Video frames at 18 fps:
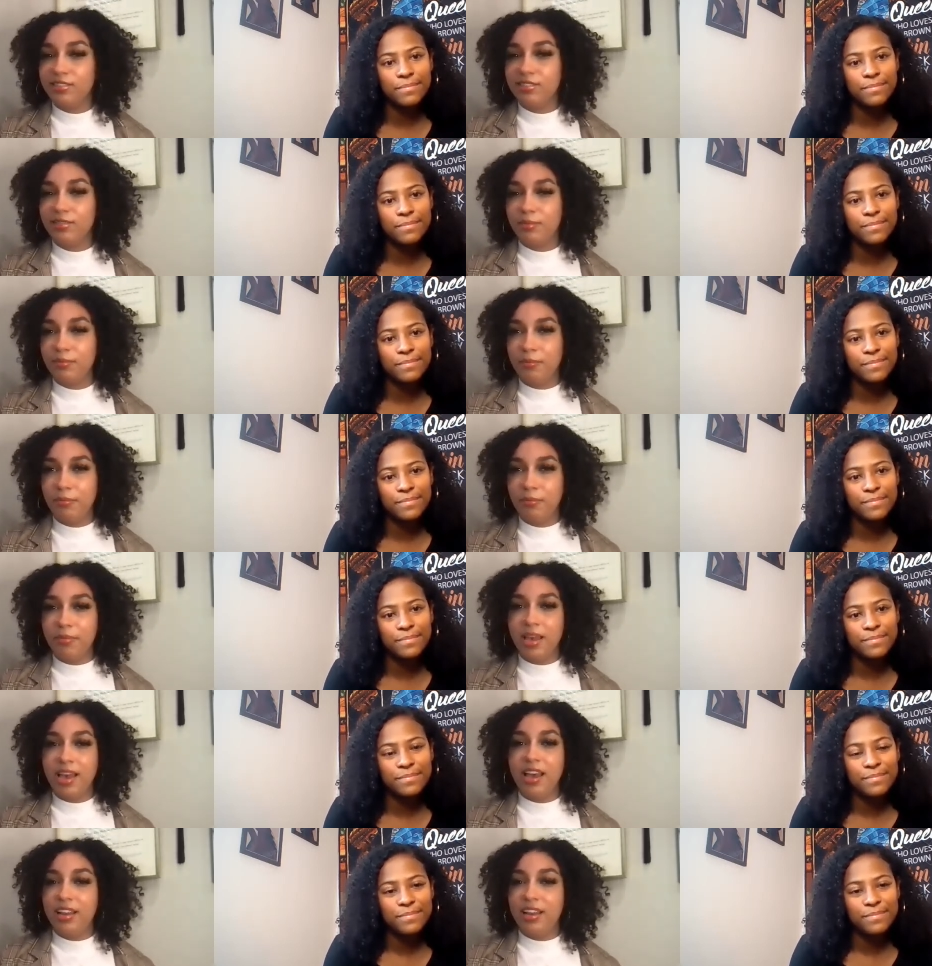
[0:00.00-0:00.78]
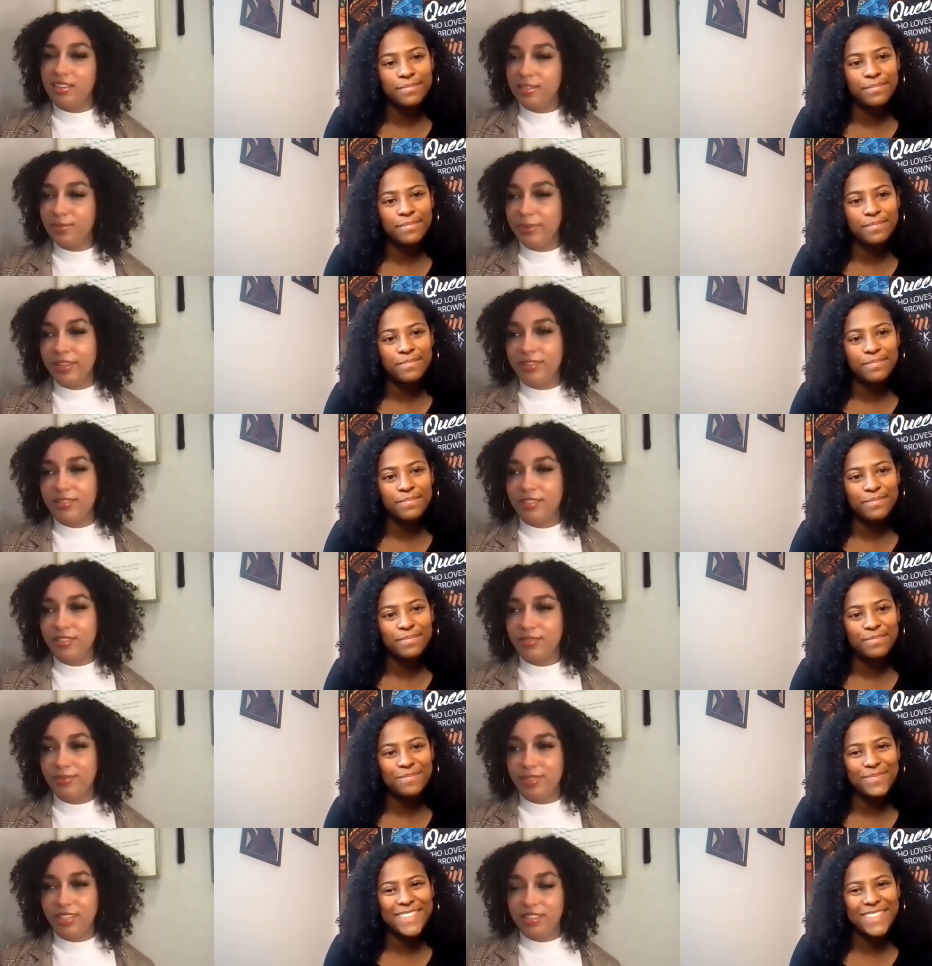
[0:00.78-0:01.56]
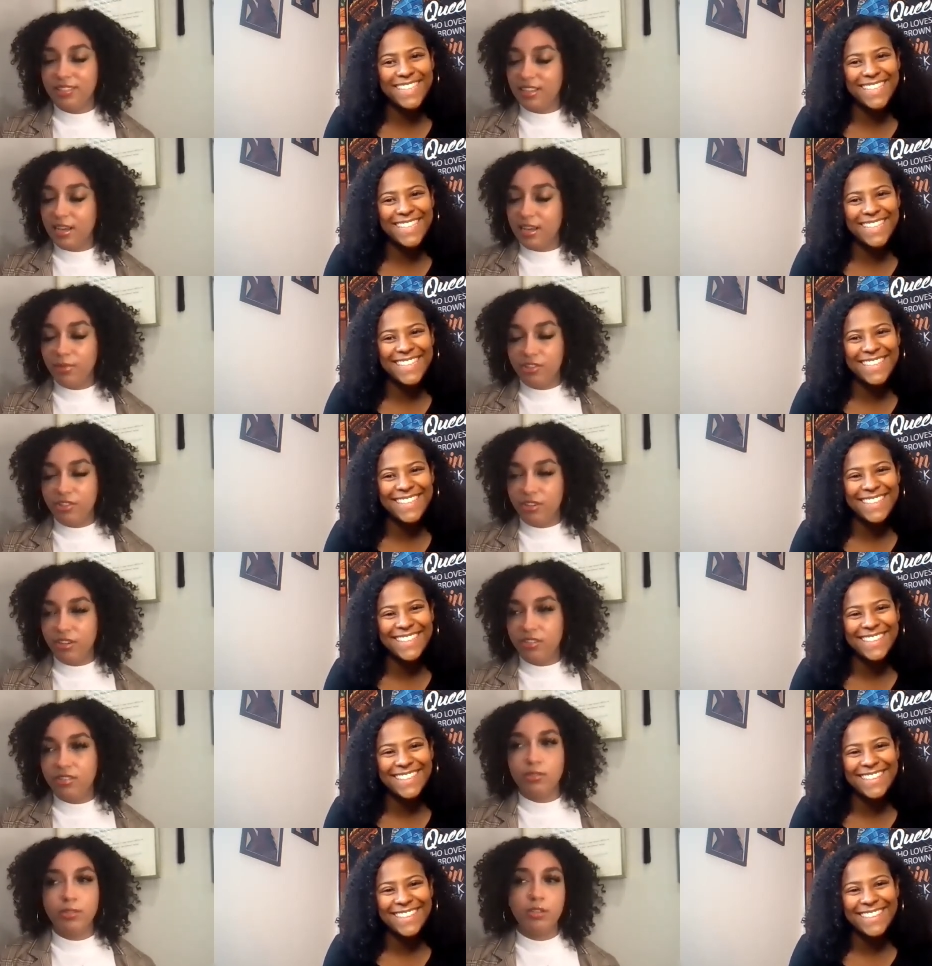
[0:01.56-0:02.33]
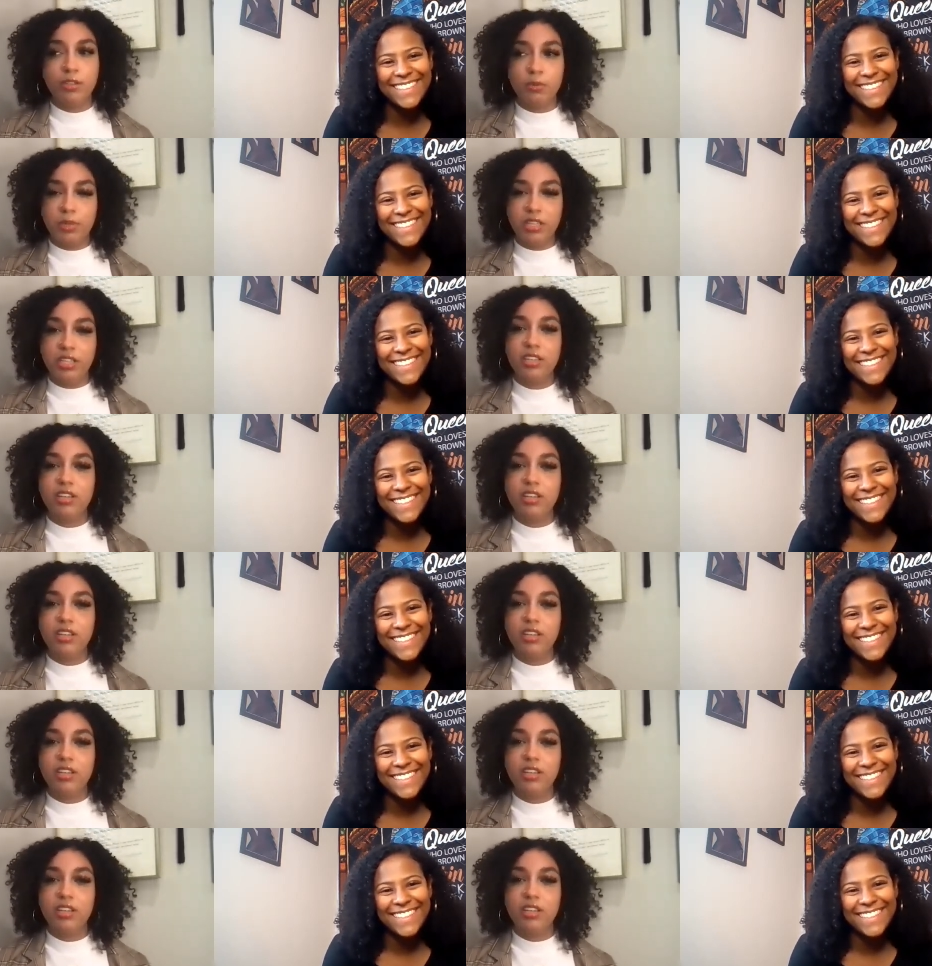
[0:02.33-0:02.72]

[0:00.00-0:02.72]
Speaker 1: mad expensive because I'm a drugstore queen.